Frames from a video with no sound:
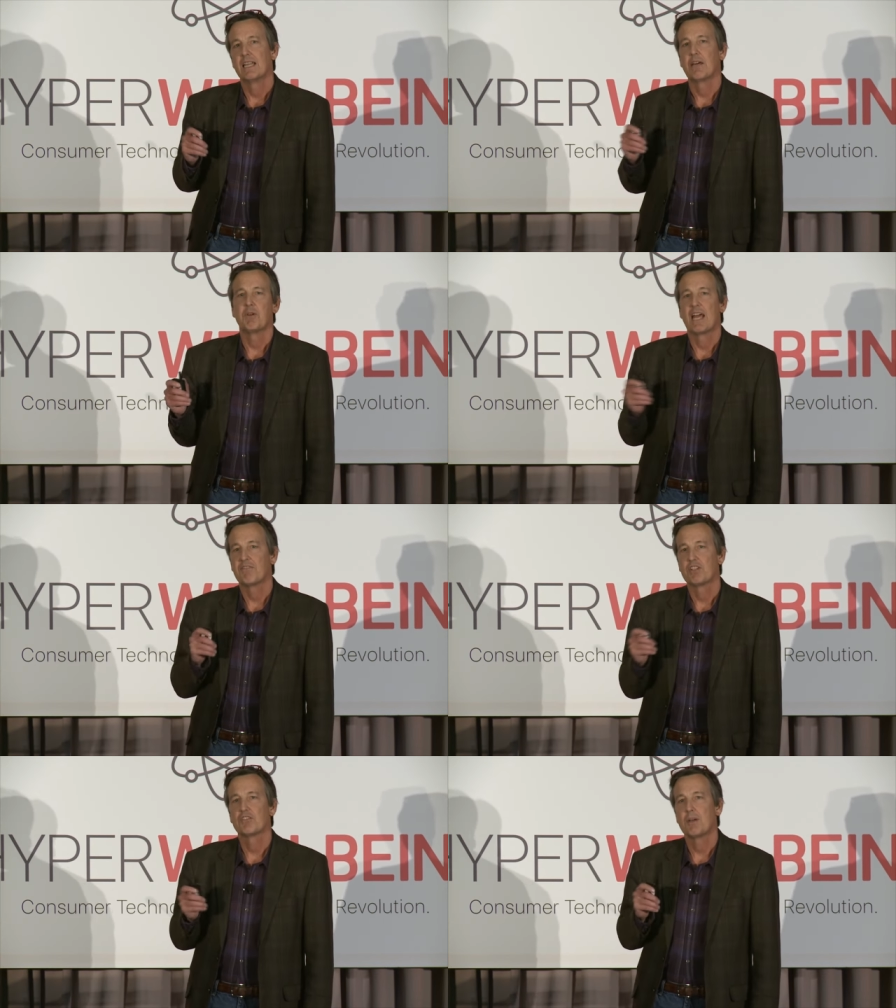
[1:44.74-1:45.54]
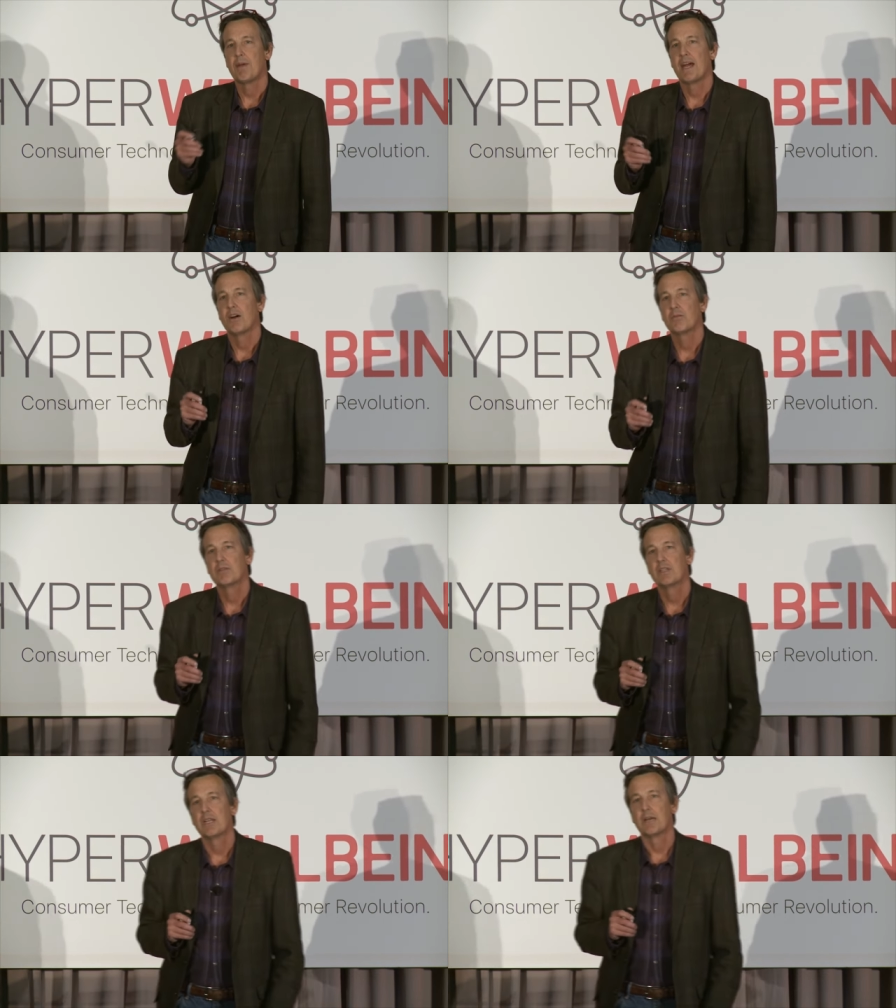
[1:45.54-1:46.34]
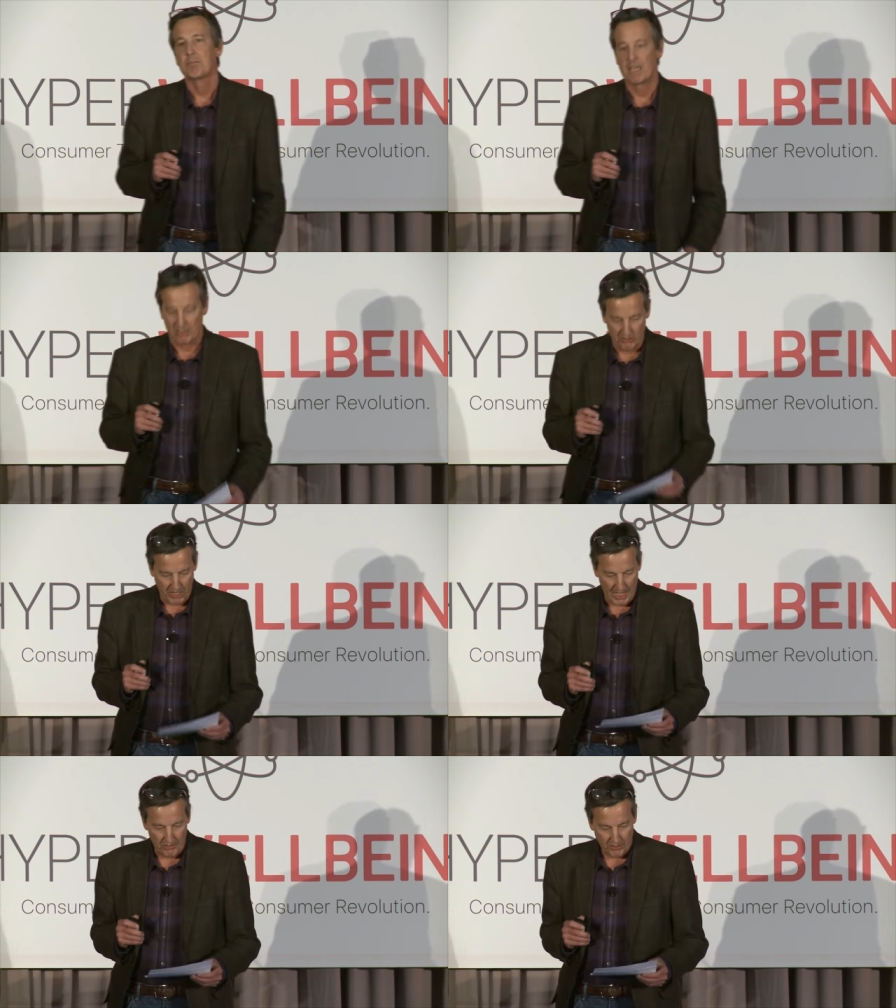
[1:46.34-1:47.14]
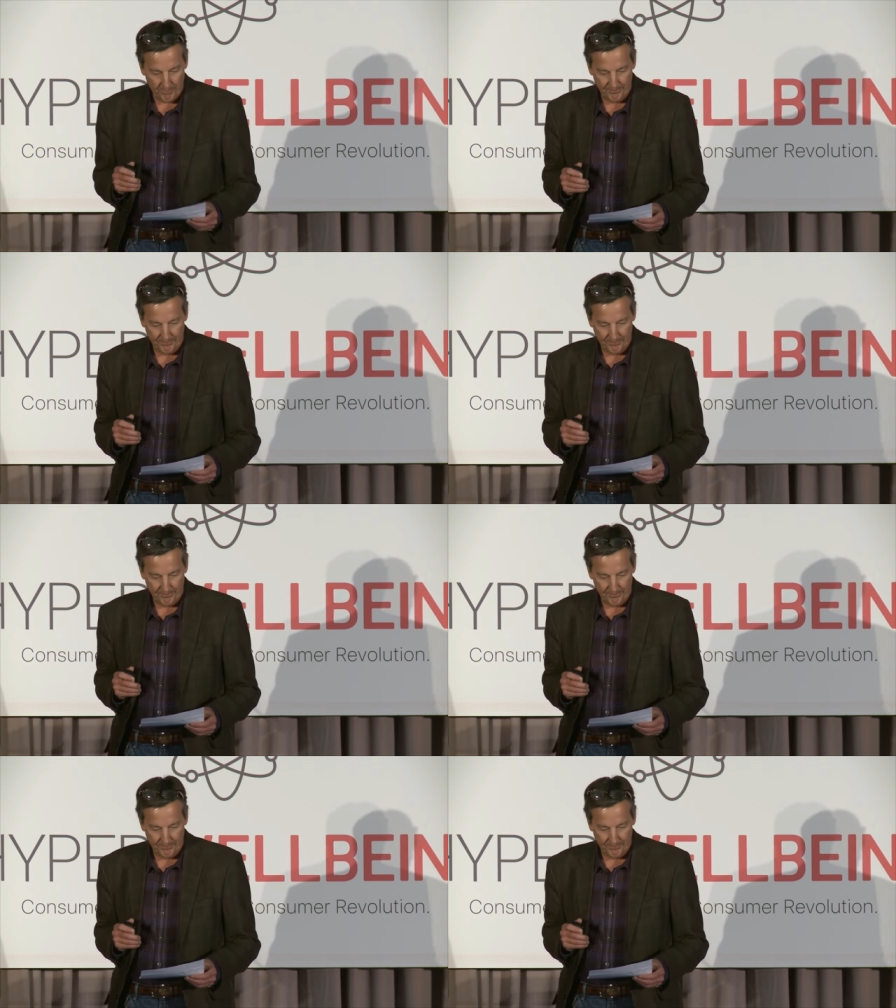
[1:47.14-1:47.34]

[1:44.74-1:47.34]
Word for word: that we have to somehow um, get to change.